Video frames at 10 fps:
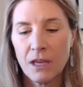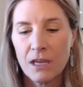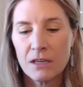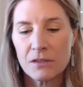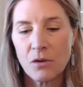
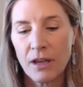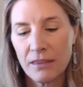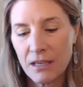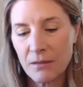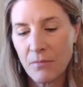So I
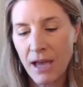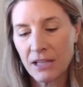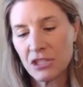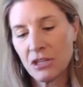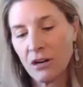think
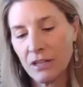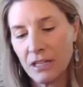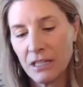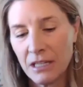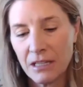matching our
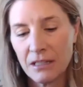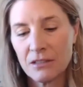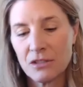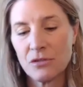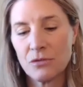eating
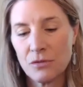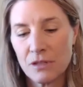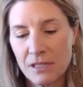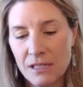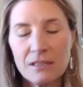to the
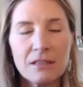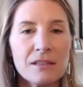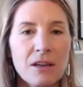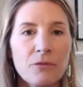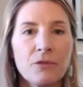season is
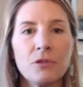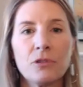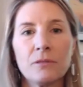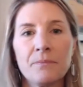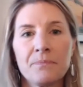
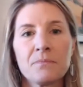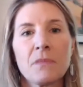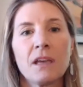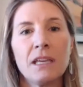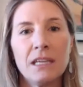helpful.
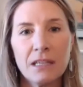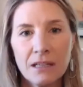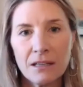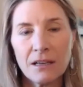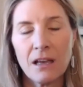
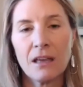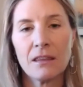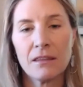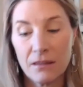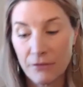Eating
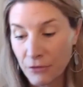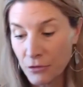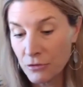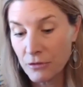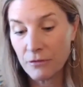
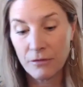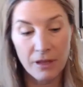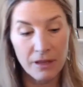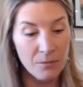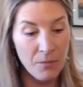food
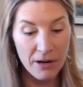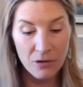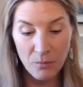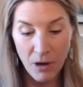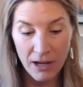that the
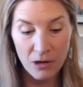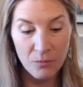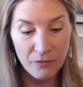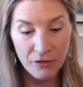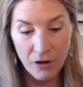
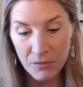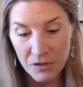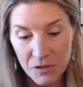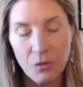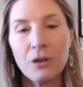microbiome from the
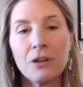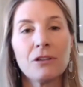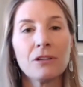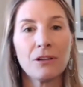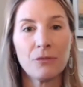
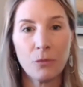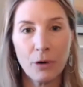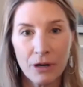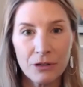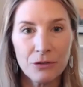soil of
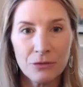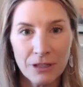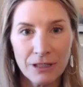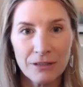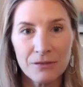where you
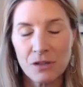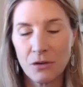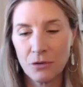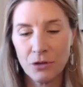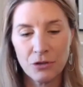live.
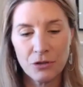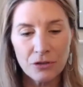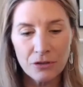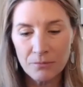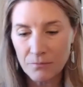So your,